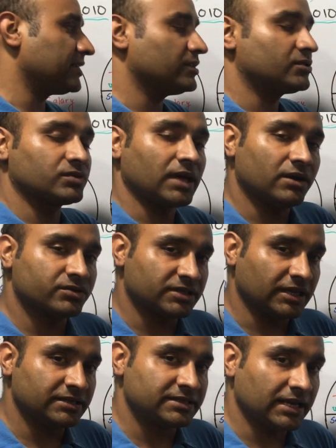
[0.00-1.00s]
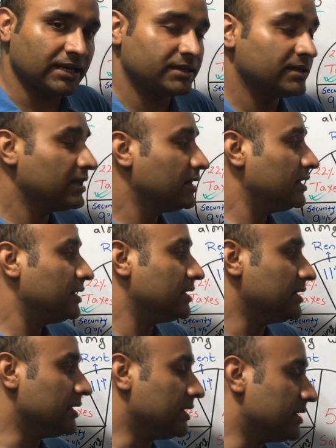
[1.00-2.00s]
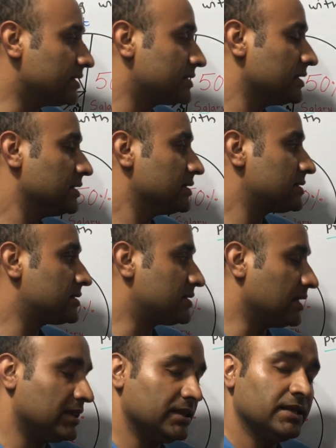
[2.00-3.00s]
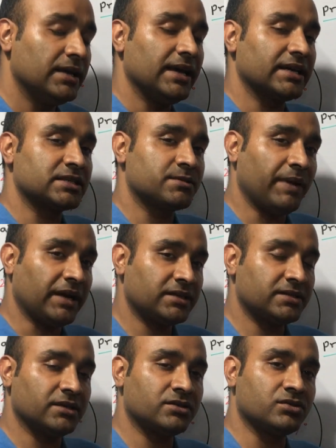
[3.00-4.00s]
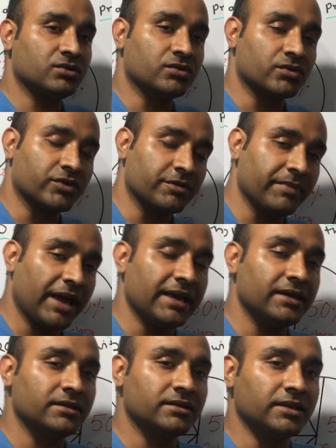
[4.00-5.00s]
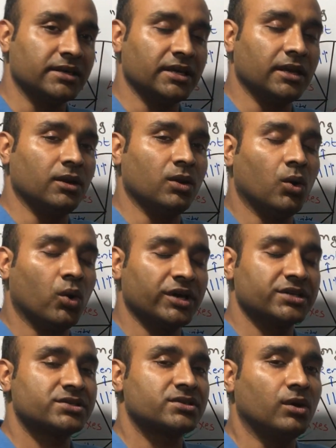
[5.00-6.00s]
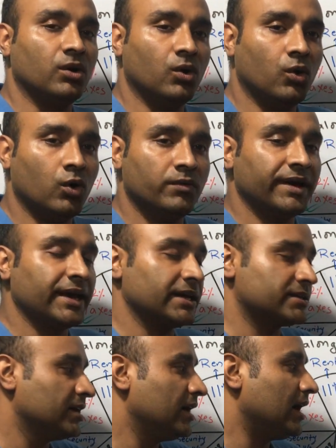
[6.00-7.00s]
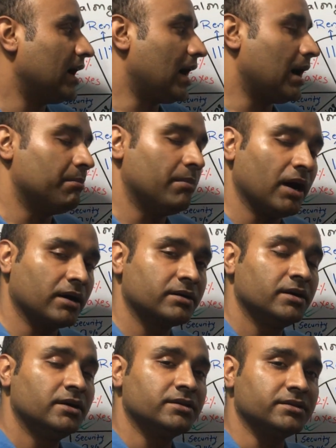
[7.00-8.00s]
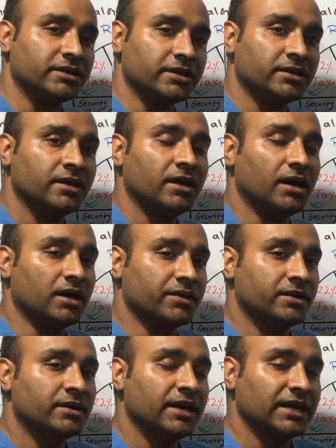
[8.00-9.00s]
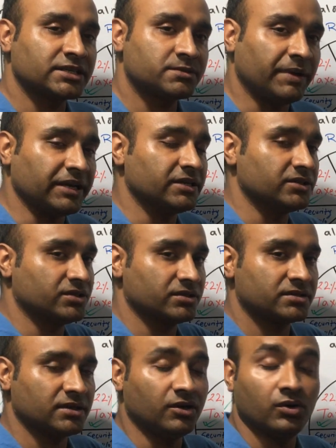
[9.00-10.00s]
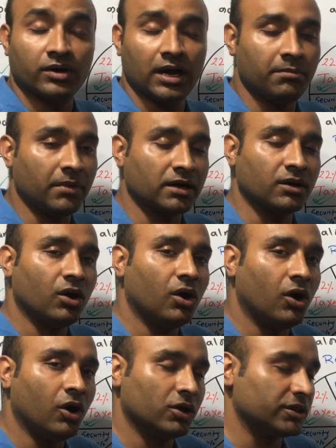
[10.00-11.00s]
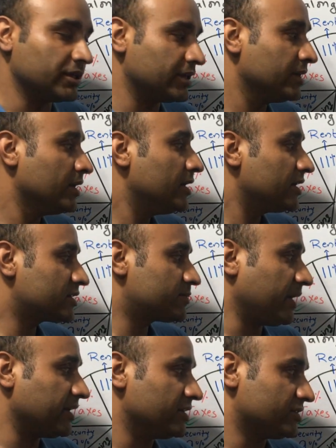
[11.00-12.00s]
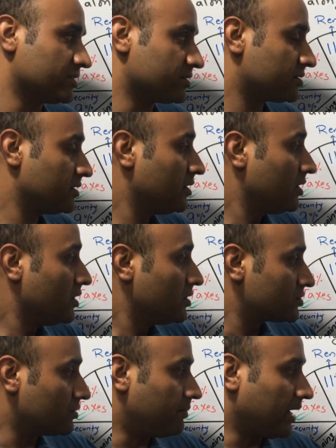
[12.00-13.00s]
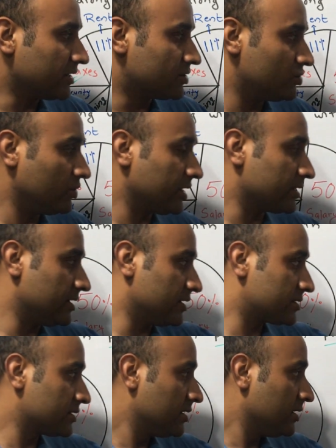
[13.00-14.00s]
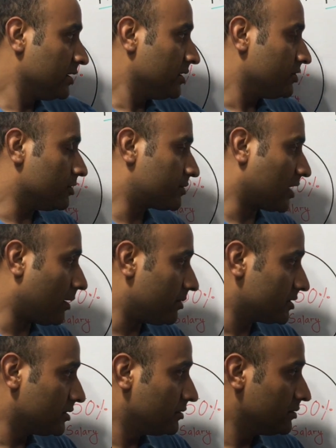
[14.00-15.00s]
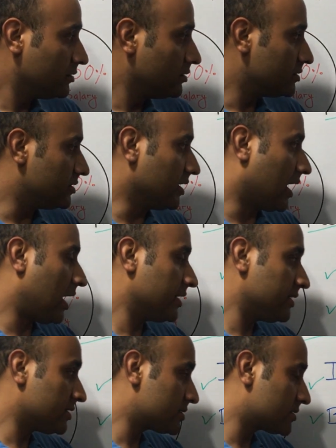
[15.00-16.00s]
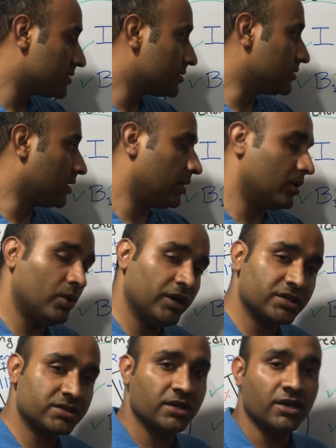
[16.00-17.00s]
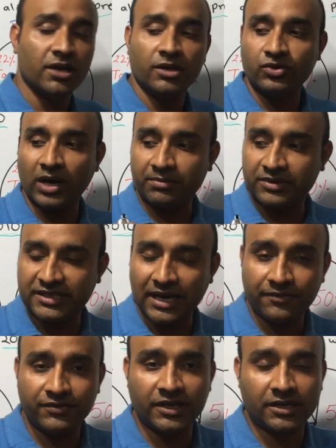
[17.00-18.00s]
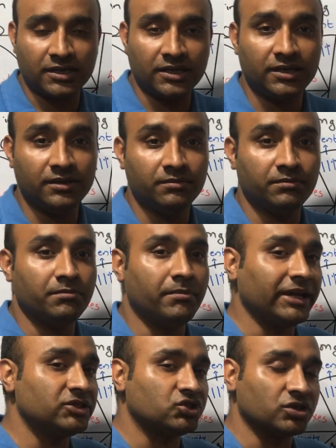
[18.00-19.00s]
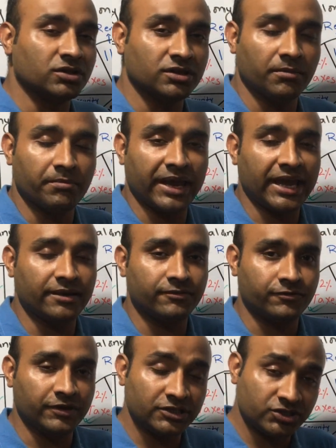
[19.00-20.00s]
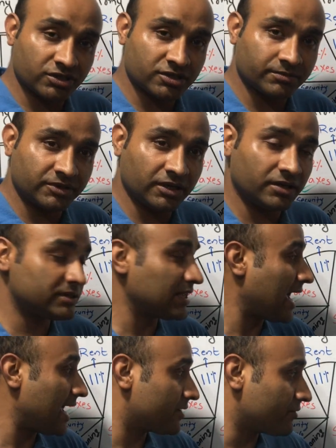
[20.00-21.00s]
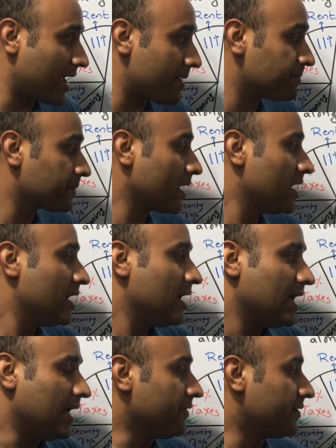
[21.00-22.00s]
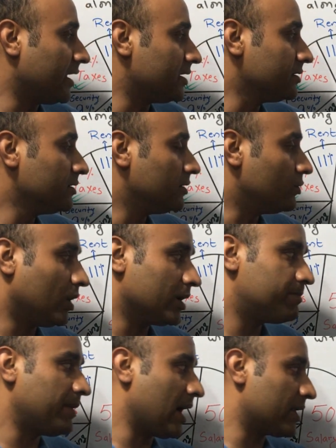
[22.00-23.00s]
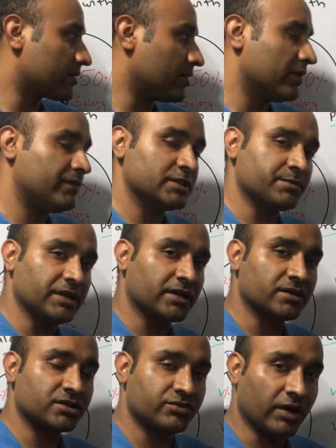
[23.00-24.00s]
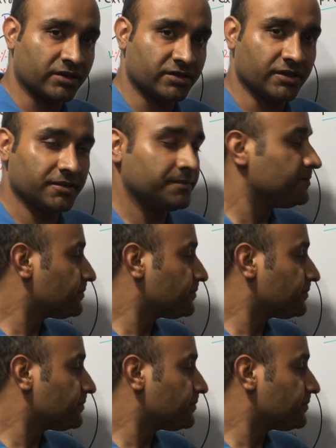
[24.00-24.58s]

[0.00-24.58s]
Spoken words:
in 2010 is still expected to remain the lowest overhead among the other expenditures, or among all the expenditures. So by doing this, you've covered the highest, the lowest. You have definitely mentioned the main features of the diagram, and then one paragraph has been constructed.